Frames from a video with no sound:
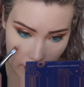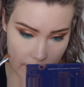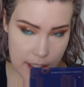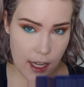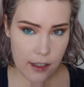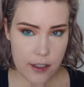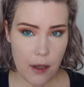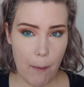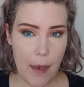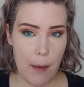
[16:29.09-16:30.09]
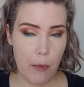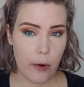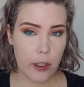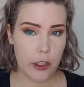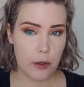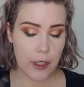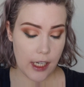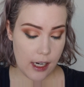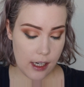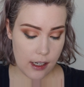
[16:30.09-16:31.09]
This color is a bit more
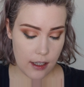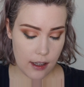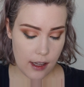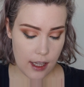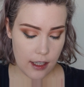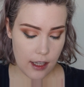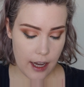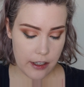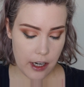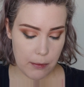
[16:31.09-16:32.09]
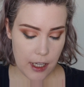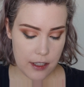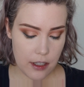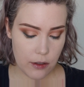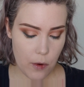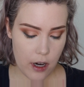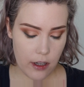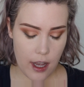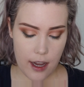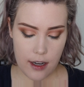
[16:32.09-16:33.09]
green than the liner I placed on the
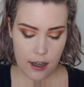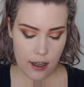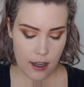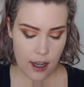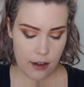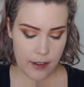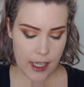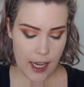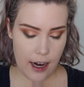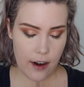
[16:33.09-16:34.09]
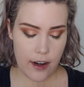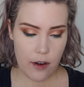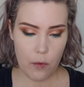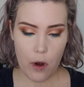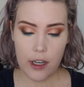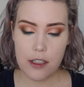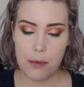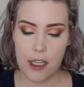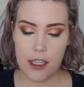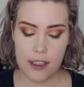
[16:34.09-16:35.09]
waterline. I don't really care. I didn't want it
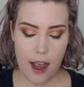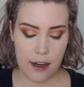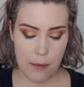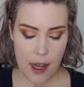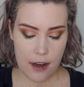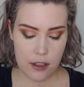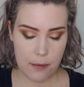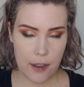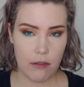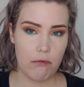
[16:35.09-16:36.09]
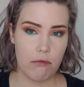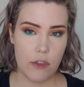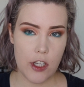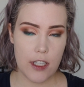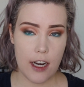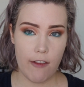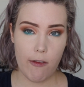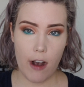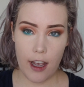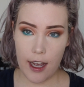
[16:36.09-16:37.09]
to be an exact match, but just an
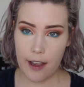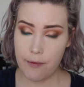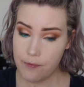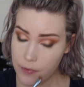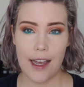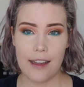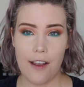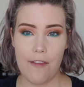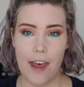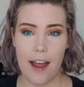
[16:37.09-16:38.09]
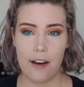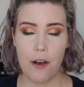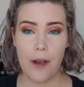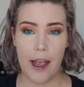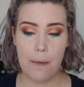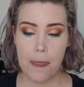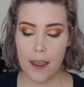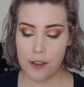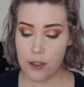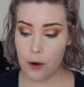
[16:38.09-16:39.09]
FYI. I love that. Okay,
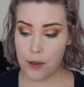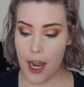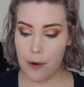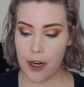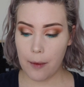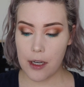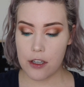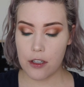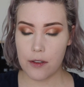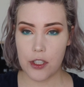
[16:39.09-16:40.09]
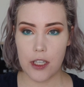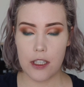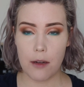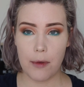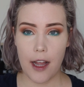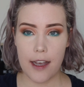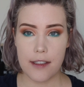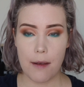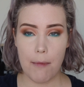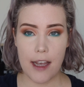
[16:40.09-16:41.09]
so now what I'm gonna do is just apply
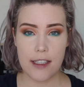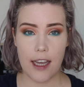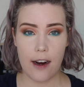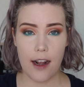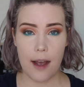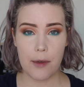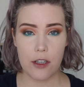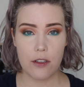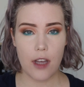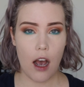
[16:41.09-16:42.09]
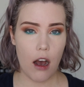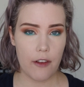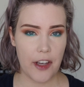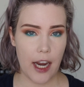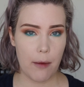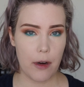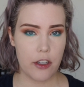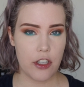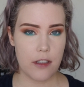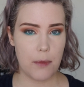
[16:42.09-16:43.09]
some mascara. I'm gonna do that off
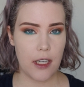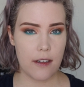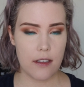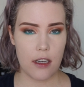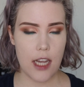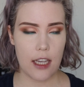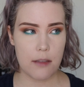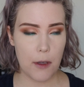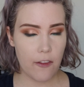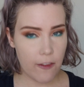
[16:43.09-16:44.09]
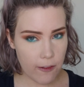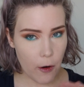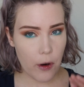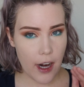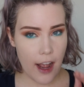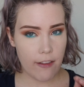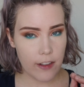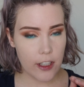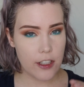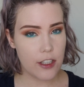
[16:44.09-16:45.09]
camera just because it takes me
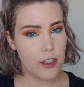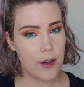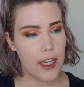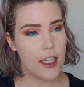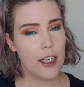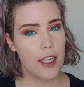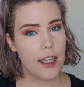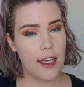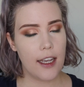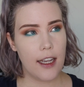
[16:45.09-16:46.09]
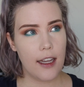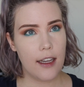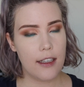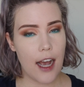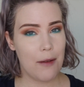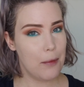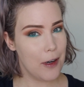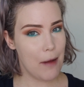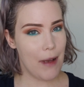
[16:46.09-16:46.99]
forever to do it, and I will be right